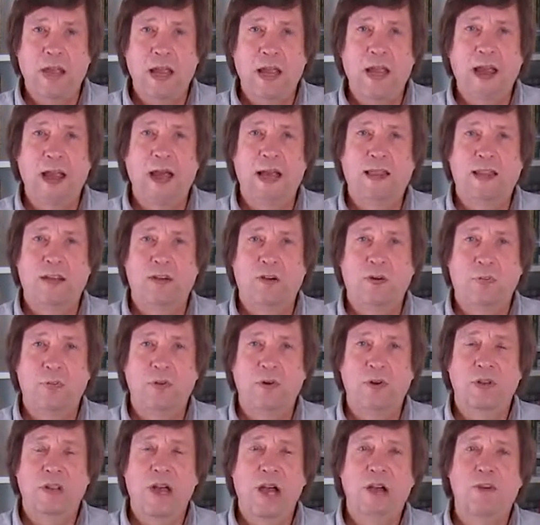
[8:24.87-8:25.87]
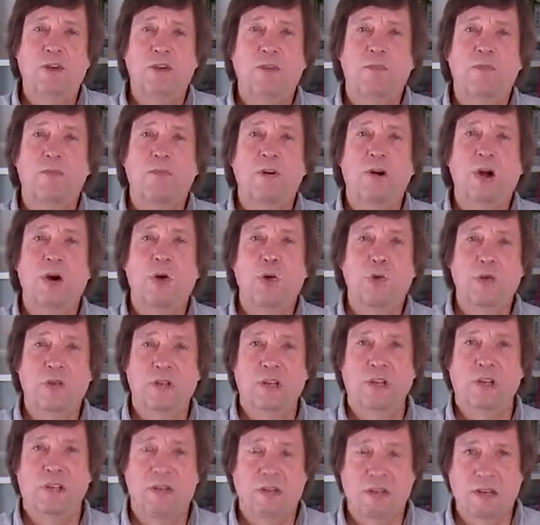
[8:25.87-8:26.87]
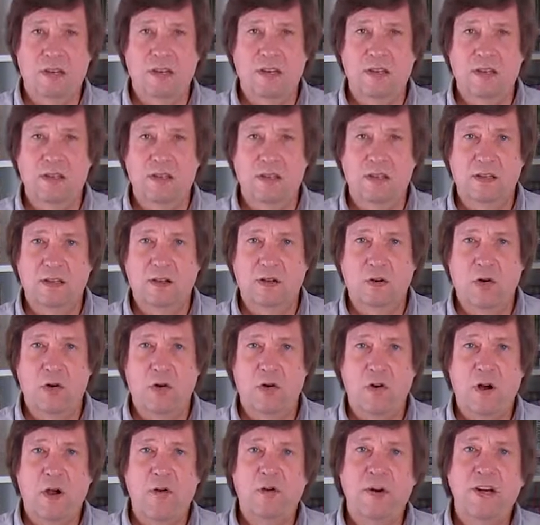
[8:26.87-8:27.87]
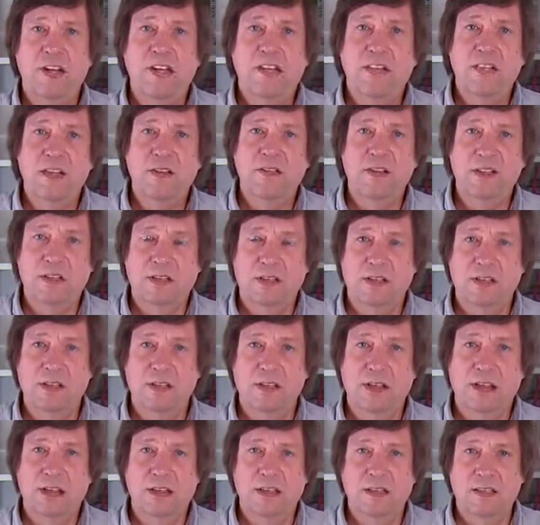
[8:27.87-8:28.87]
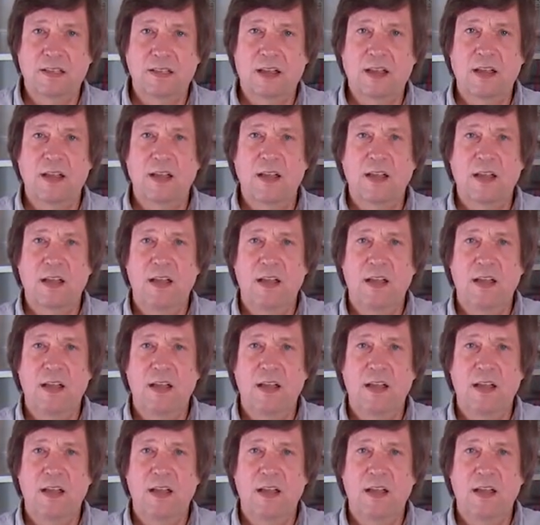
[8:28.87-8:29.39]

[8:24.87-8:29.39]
at our production processes or our activities and said,